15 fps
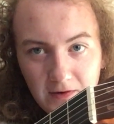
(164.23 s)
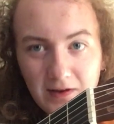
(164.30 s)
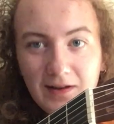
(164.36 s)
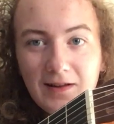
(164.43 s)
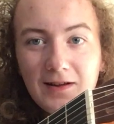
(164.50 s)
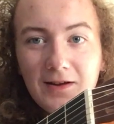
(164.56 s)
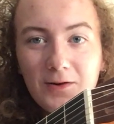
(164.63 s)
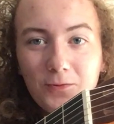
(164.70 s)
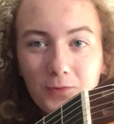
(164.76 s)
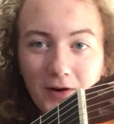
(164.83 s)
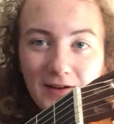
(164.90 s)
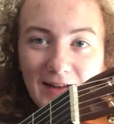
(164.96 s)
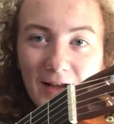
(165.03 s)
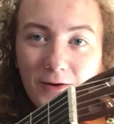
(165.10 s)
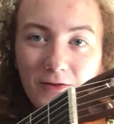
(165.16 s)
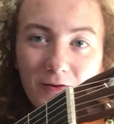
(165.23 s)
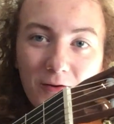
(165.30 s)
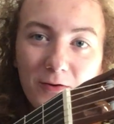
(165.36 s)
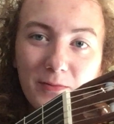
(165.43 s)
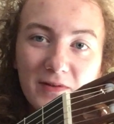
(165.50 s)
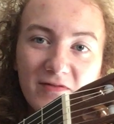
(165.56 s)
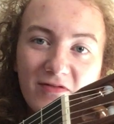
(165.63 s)
right now it's a
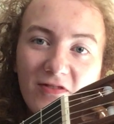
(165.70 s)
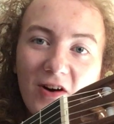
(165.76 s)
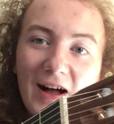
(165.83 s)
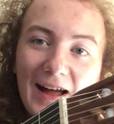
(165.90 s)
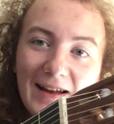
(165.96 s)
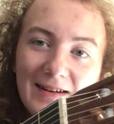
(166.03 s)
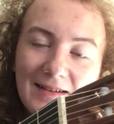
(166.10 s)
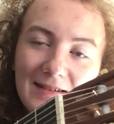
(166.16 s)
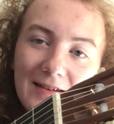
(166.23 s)
little bit flat.